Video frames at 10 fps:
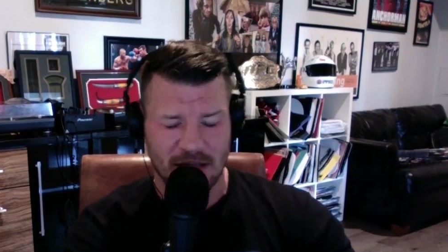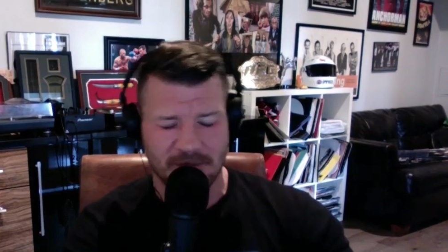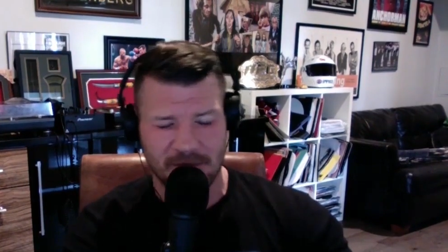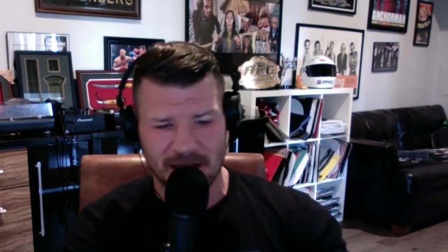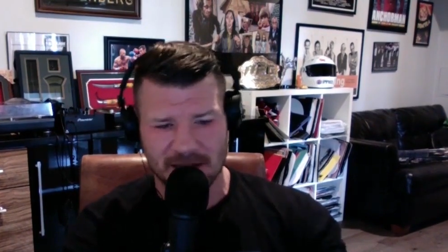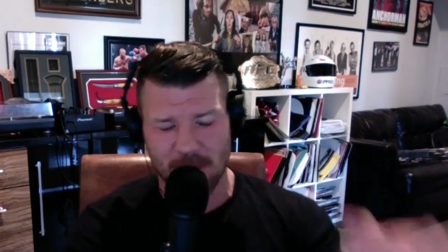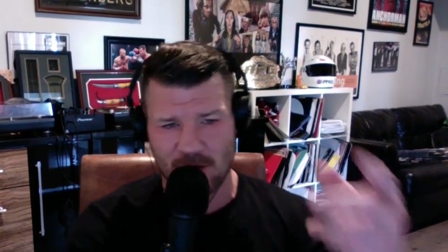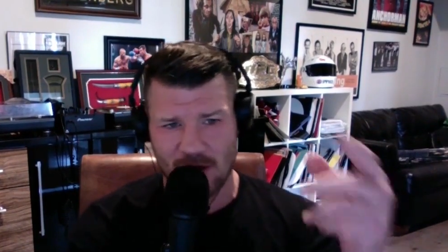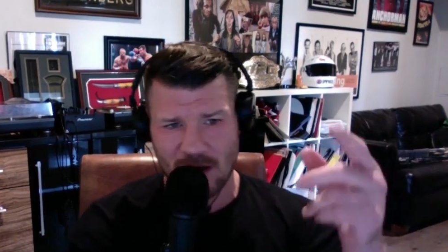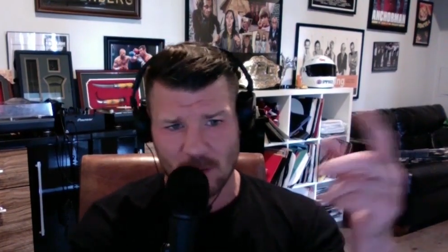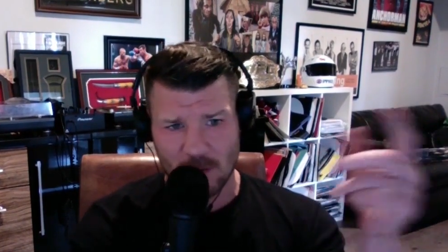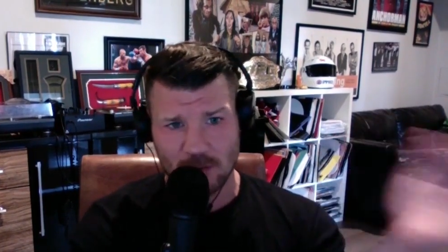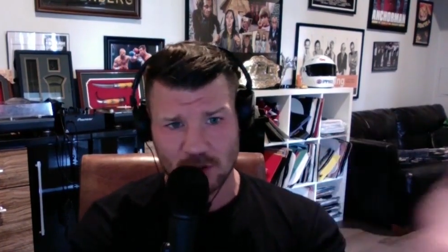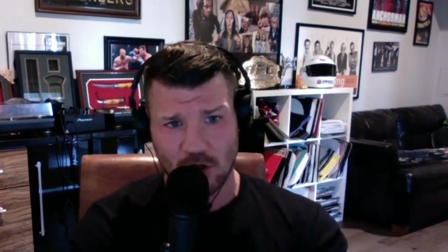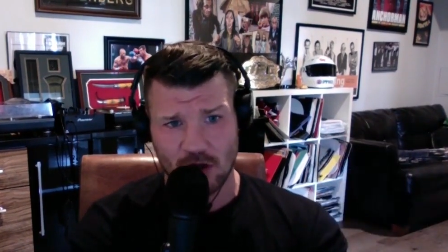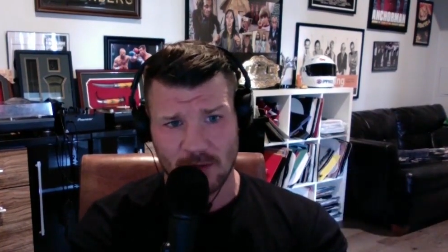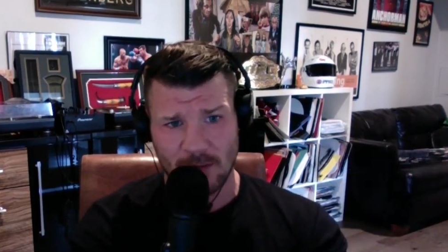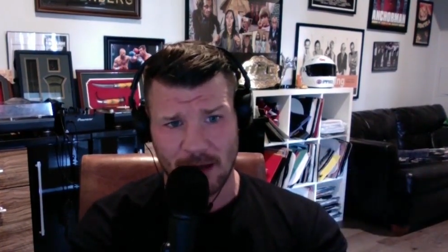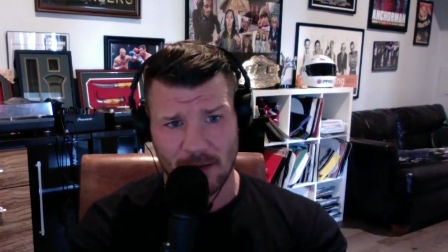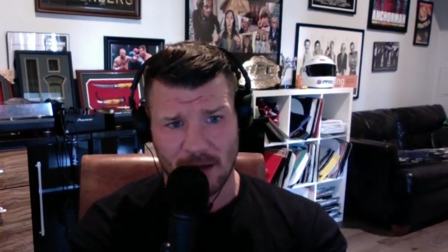In fact, McGregor, we were talking
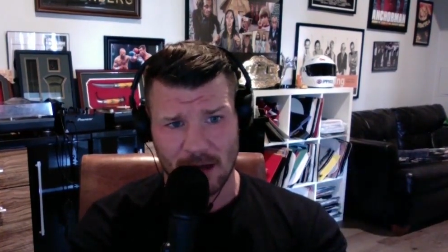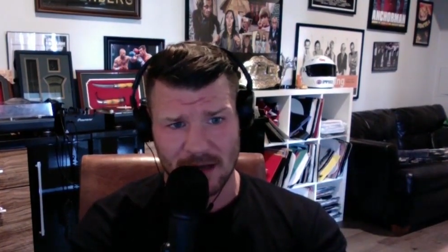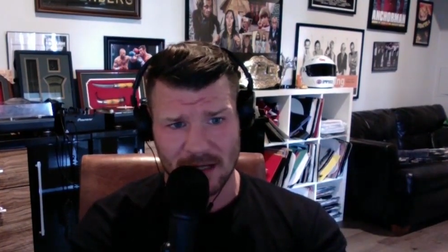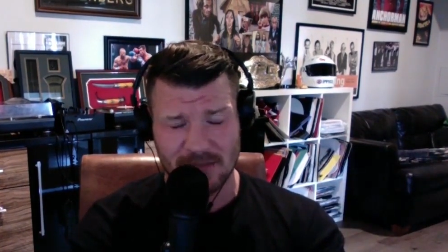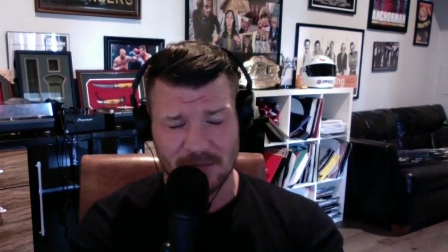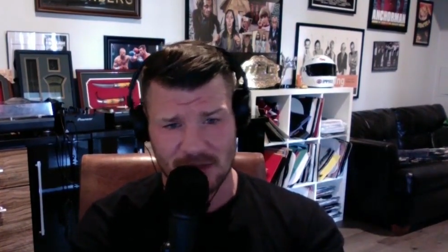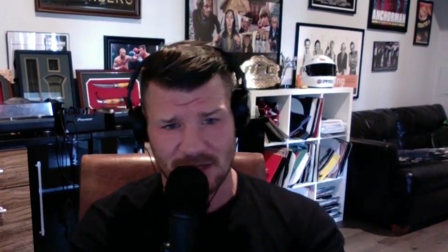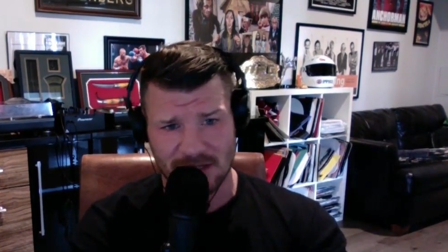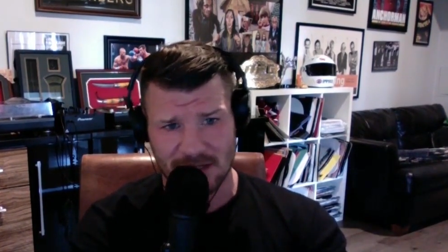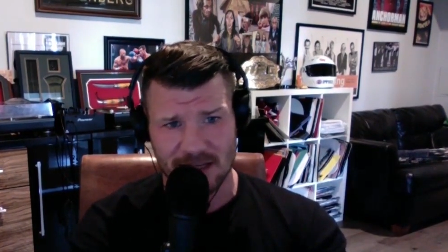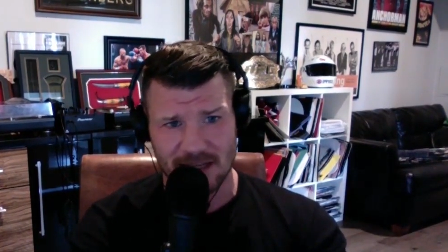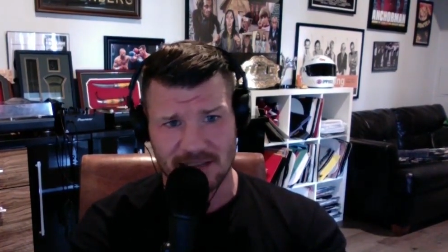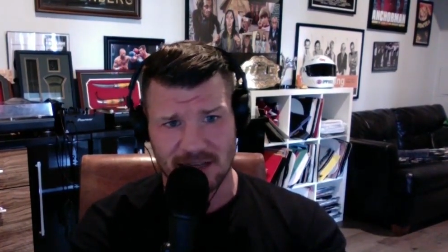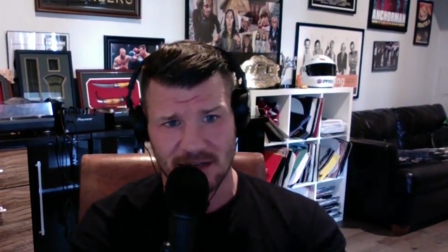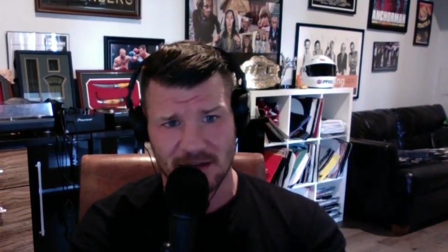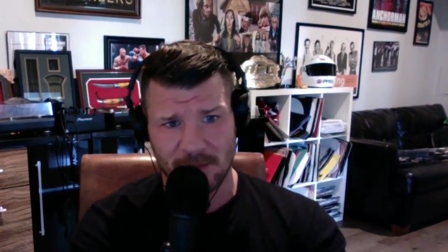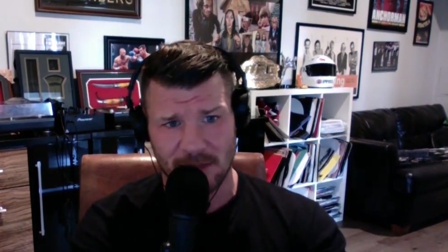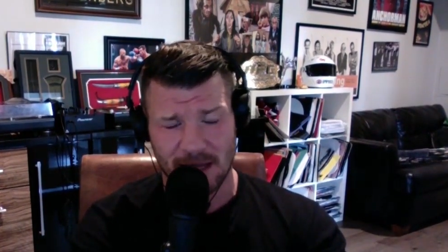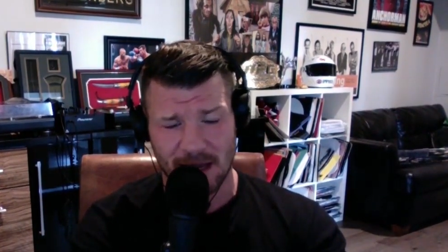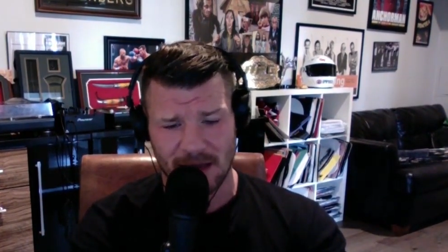about an interview that he did yesterday at the
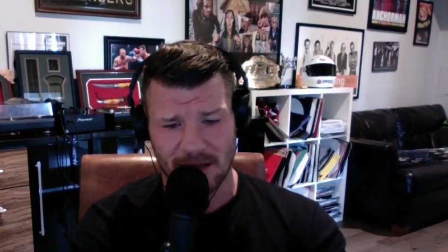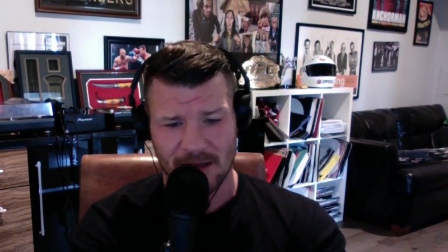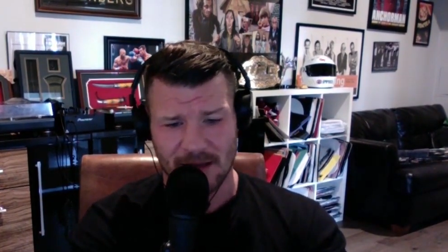PI.